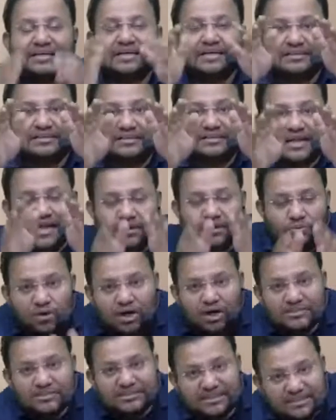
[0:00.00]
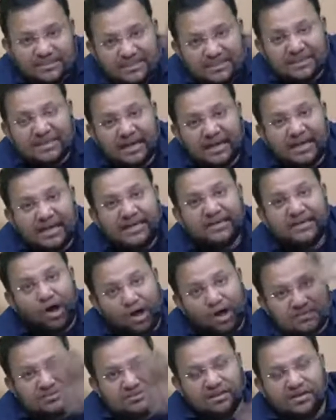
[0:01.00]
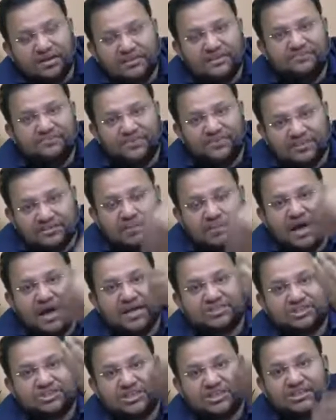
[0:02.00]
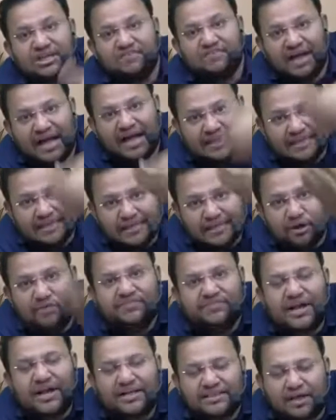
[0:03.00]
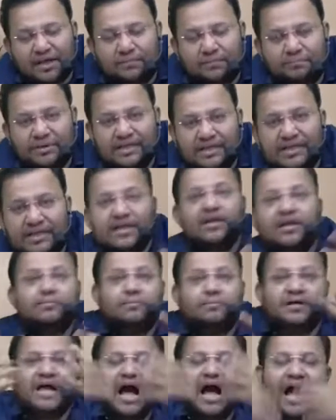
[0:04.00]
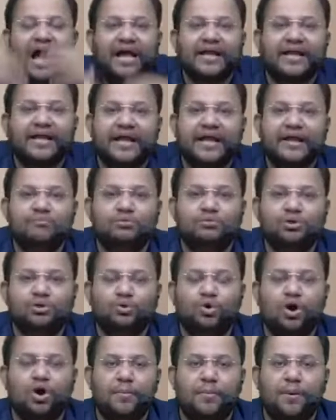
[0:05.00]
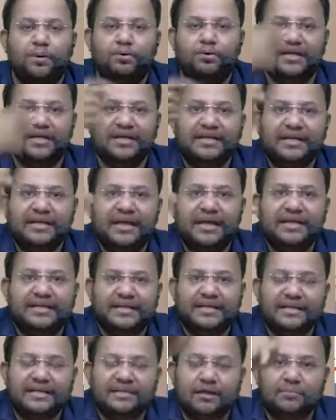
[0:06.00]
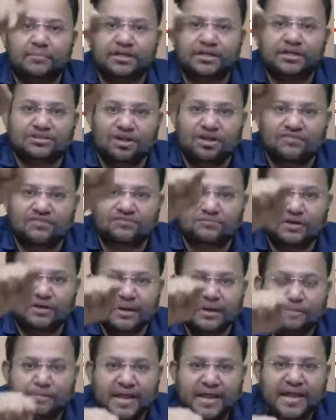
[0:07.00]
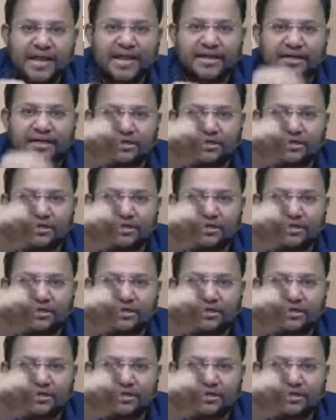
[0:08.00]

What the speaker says: There was a decline on 31st March in the value of that company, but I came to know about decline in the month of May